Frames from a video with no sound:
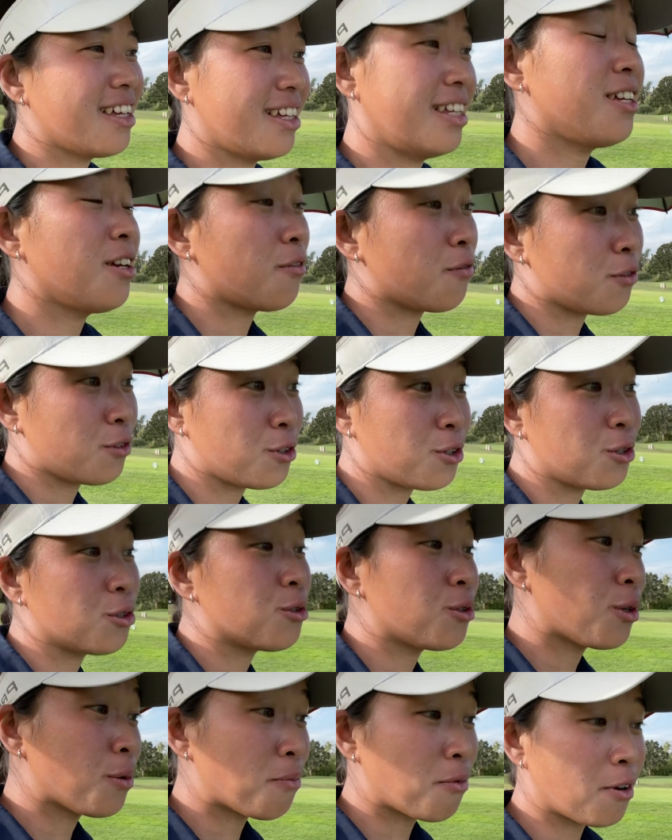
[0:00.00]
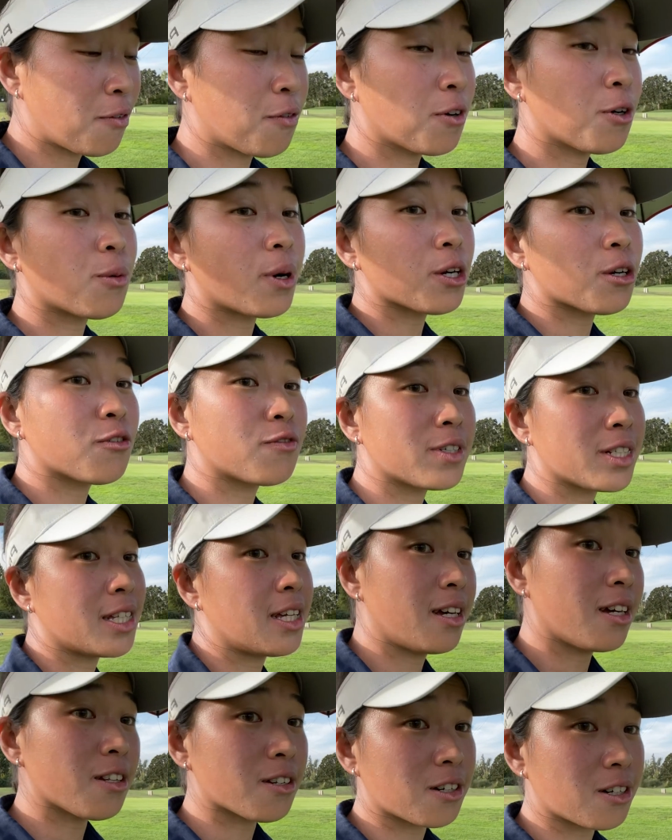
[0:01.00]
If you prefer one over the
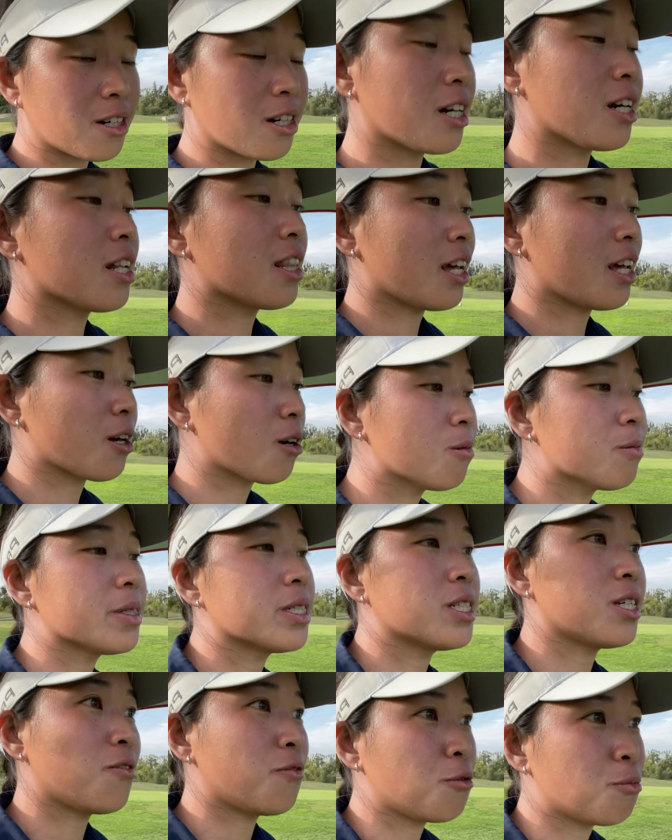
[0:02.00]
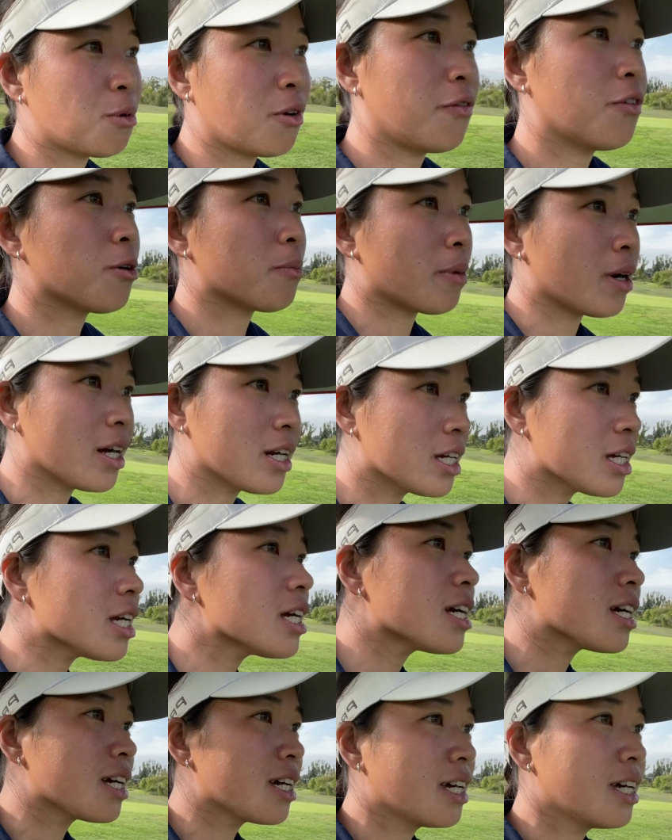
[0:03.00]
other, like obviously if you prefer putting,
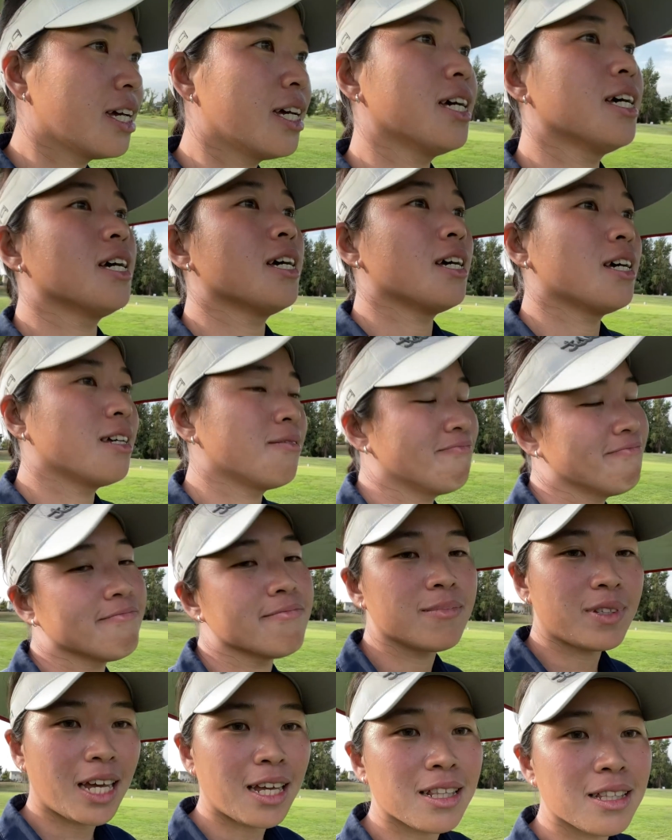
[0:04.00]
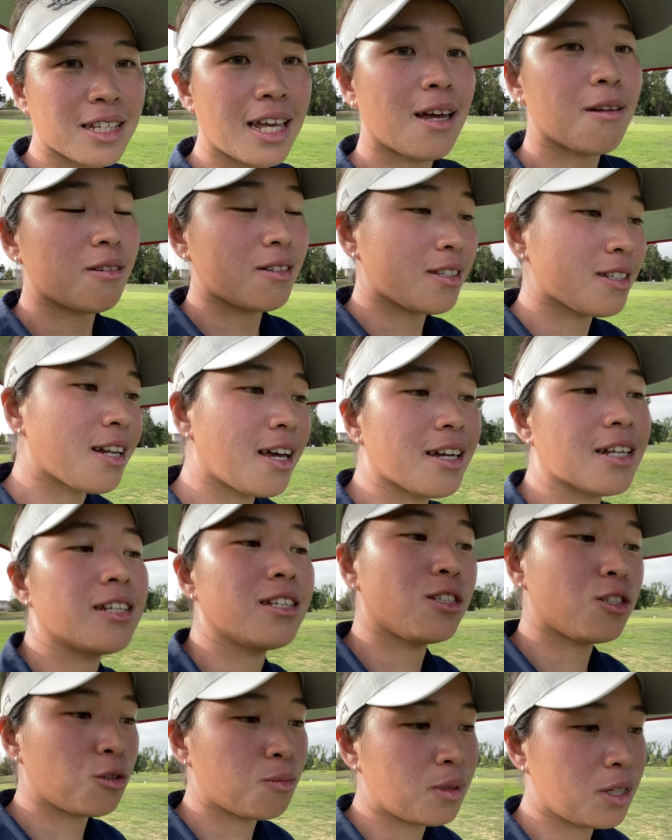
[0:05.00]
then that's likely
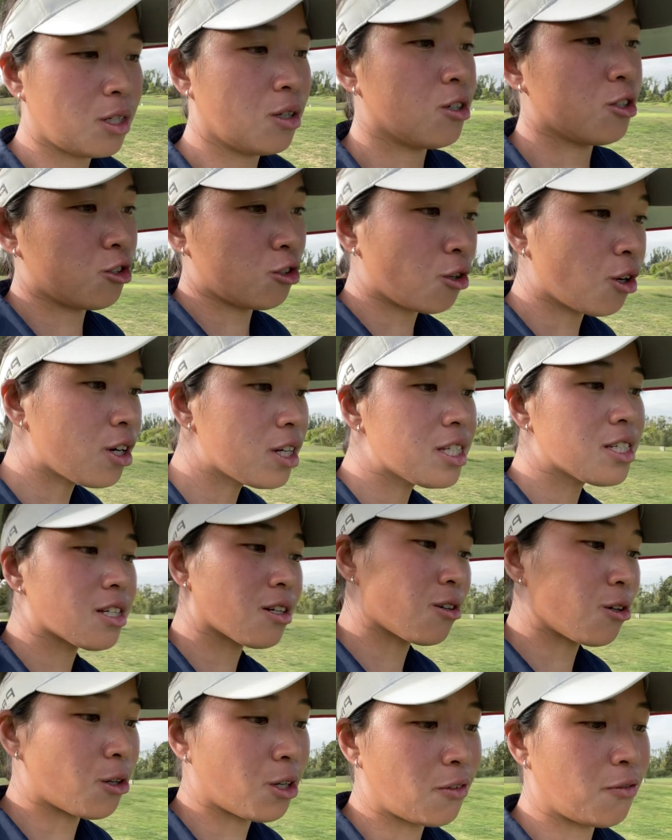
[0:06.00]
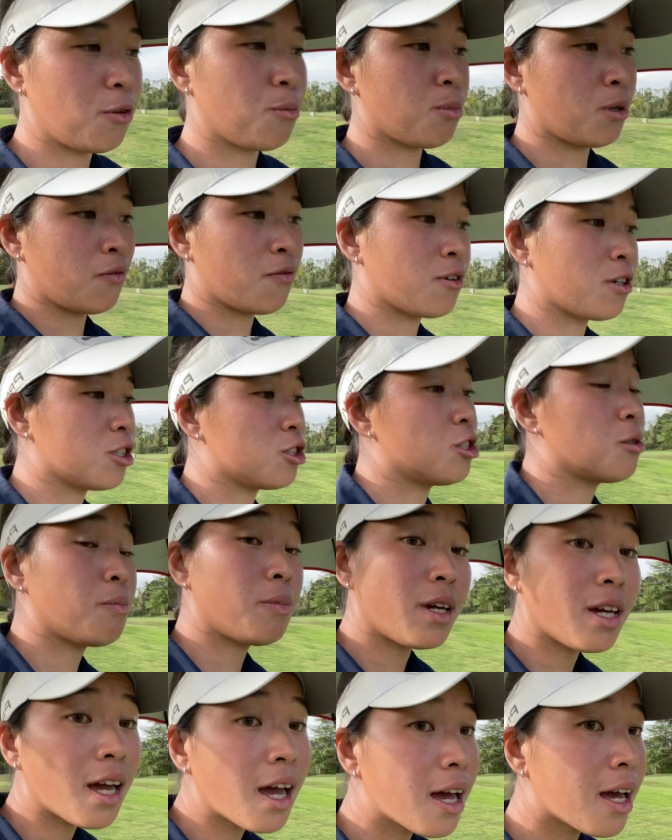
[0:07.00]
to be your choice. Or if you prefer
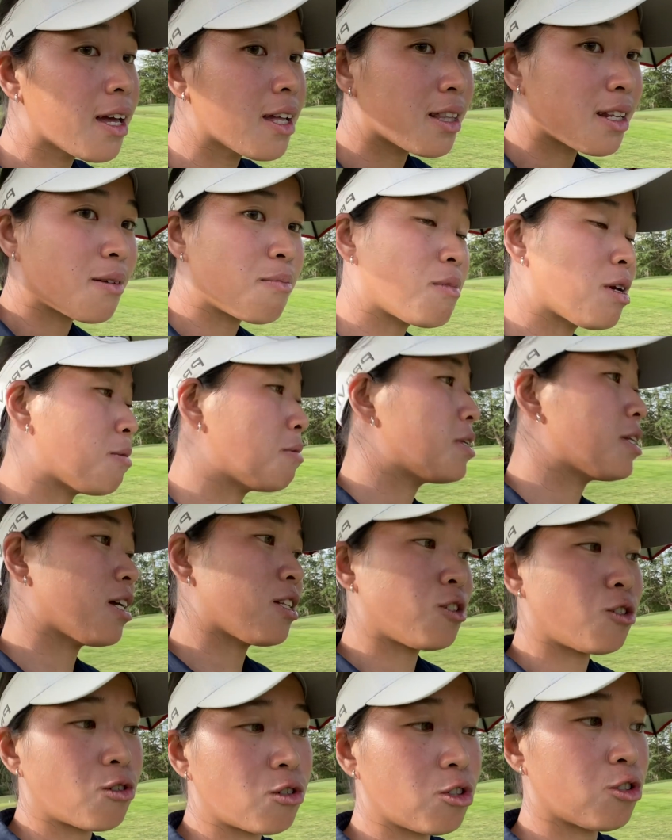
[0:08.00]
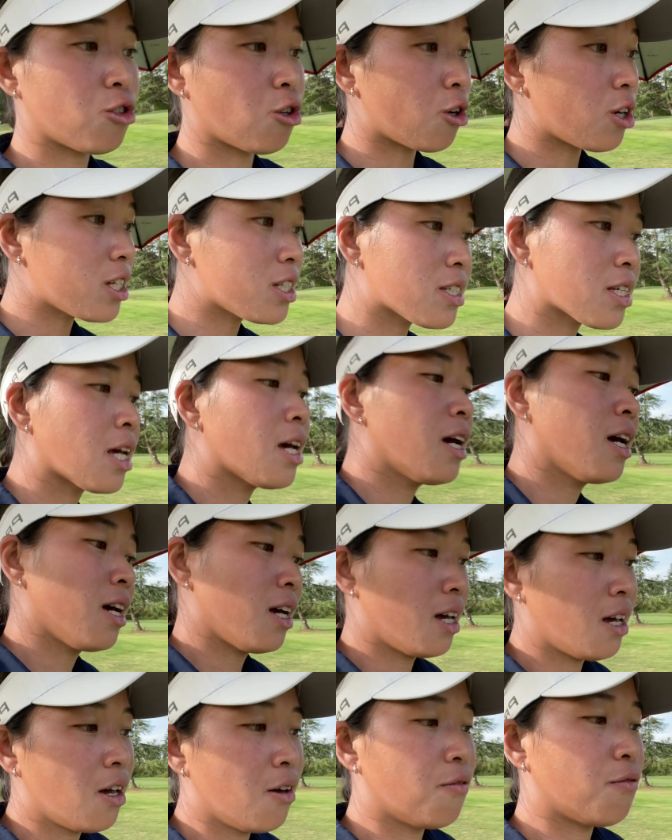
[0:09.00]
chipping, then maybe that's your choice.
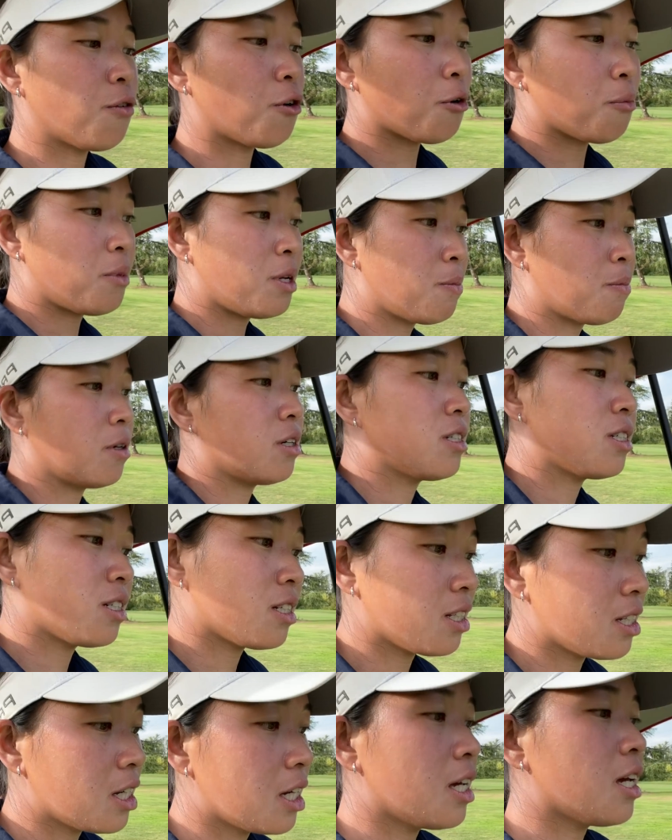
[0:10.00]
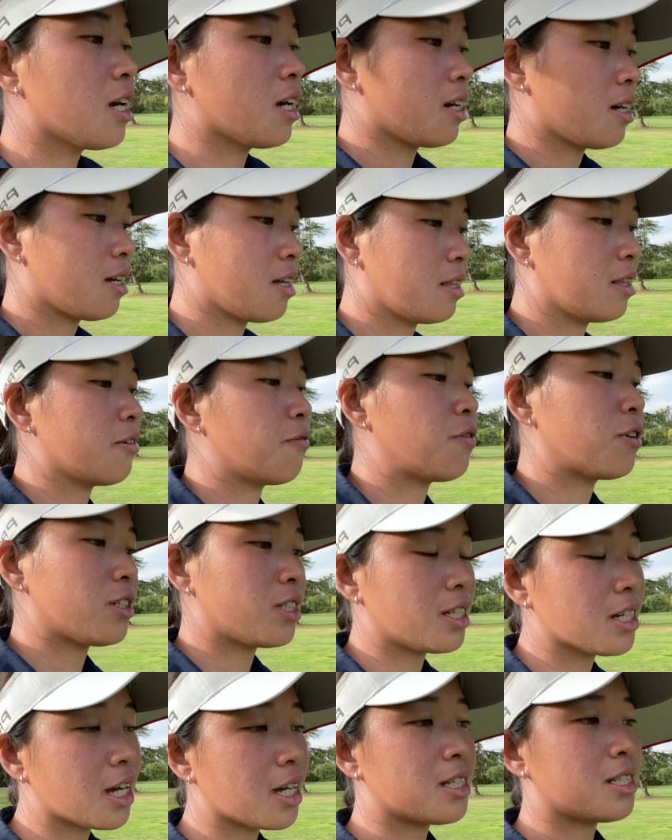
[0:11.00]
For me personally, the first
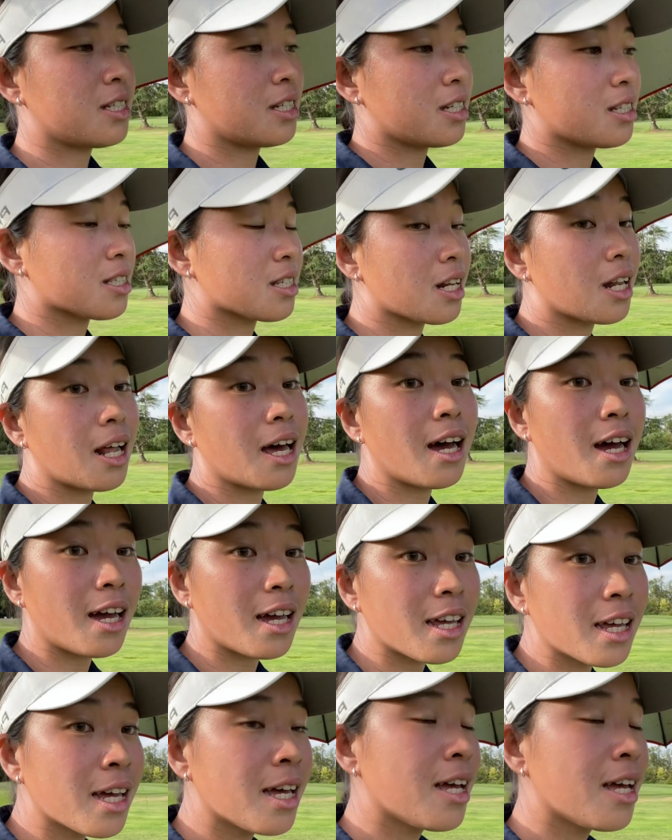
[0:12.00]
thing I see is the lie.